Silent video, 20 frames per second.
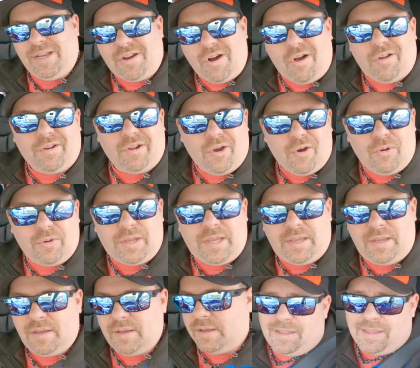call it
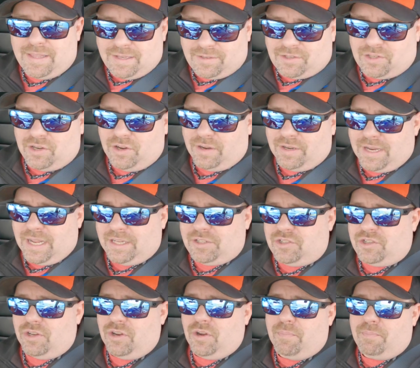hoagie. This year and
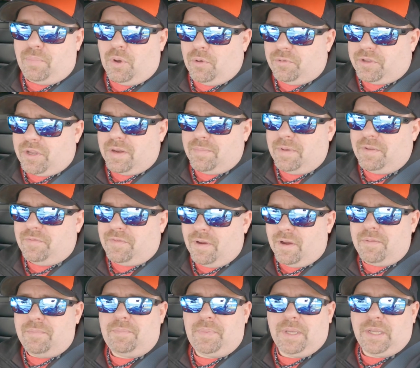next year, both going to be
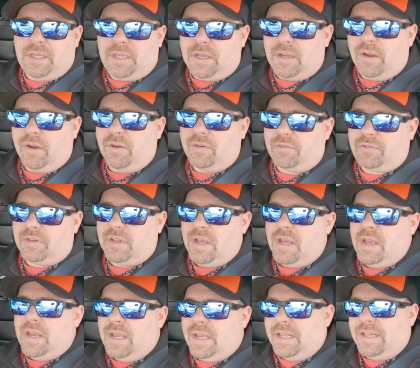very big years
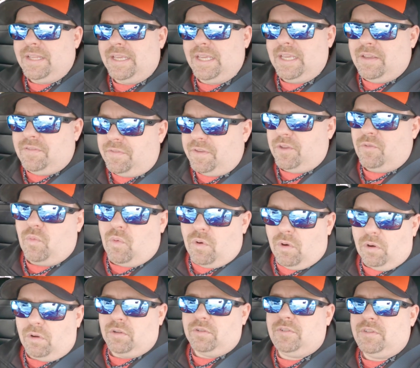in the EV
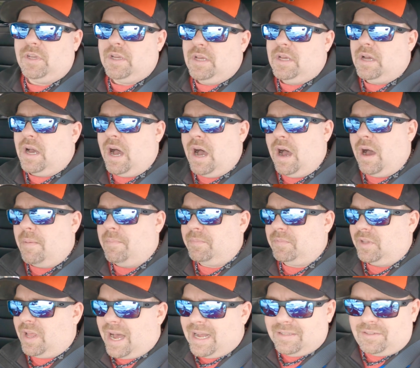world.
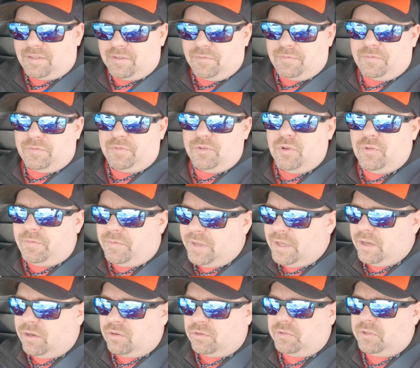lots of new
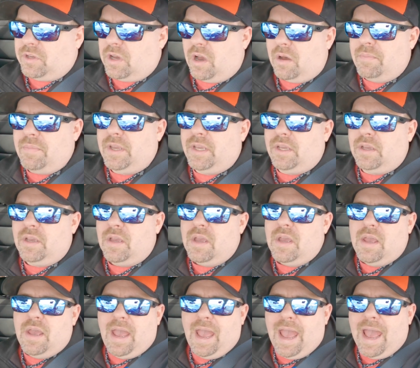vehicles coming,
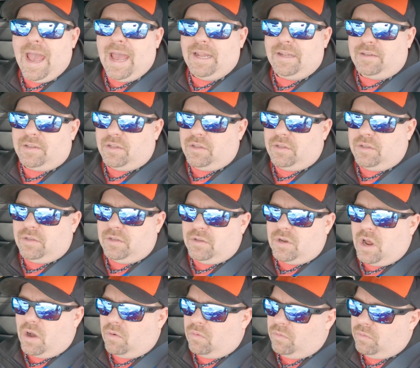and
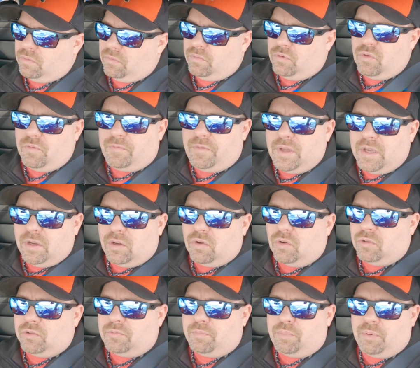you know, new
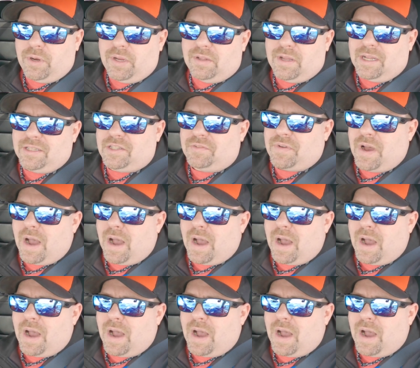vehicles bring lots of